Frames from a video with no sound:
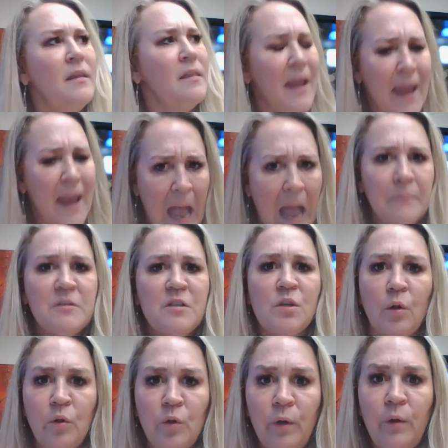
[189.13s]
They
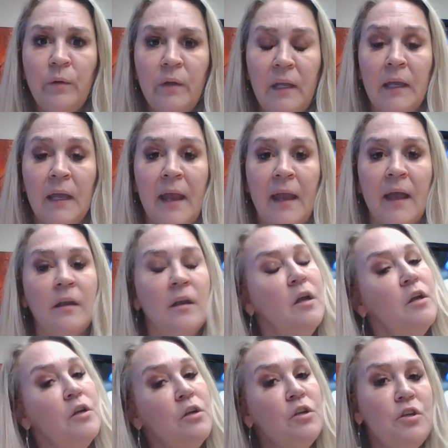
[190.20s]
absolutely can.
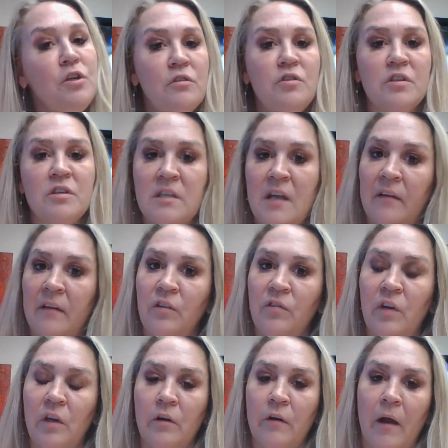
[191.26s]
You just have to
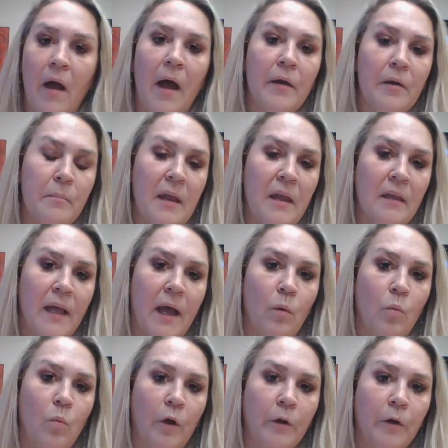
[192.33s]
figure out how to make
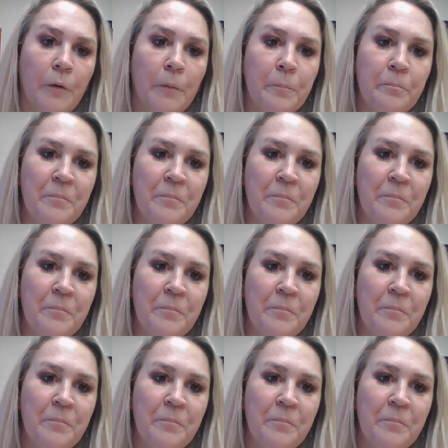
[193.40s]
that work.